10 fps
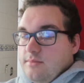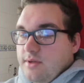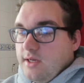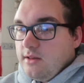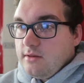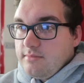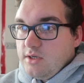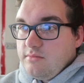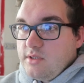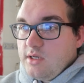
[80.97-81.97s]
But at the
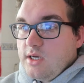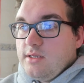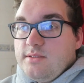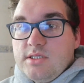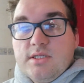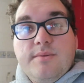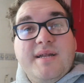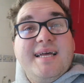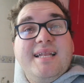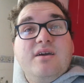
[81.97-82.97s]
moment, I'm just gonna
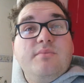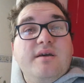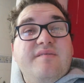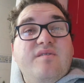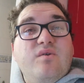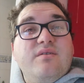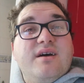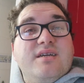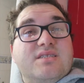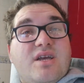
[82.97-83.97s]
play a little bit of
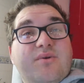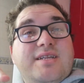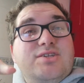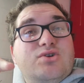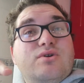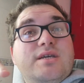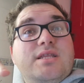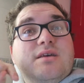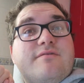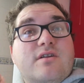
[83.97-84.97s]
Fortnite. So
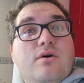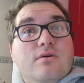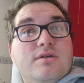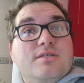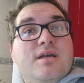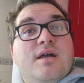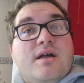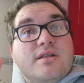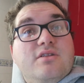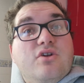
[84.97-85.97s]
enjoy the vlogs,
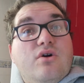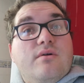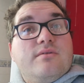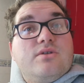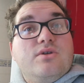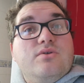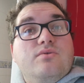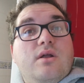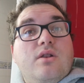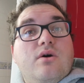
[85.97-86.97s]
not too